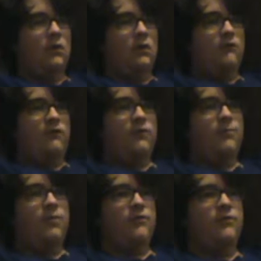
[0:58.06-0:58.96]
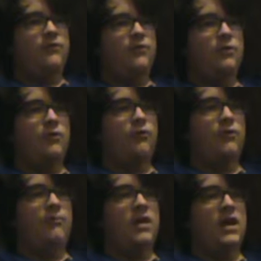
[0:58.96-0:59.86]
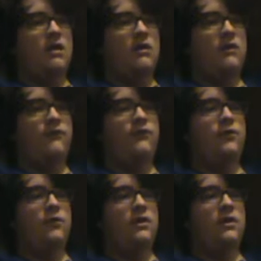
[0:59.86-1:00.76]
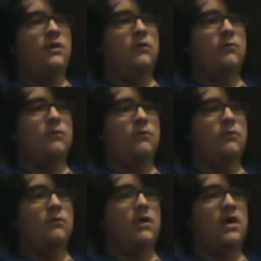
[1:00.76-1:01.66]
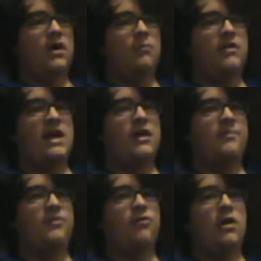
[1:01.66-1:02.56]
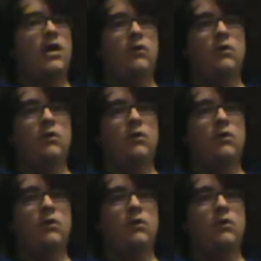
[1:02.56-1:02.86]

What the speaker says: First person shooters would be Call of Duty, Black Ops 3,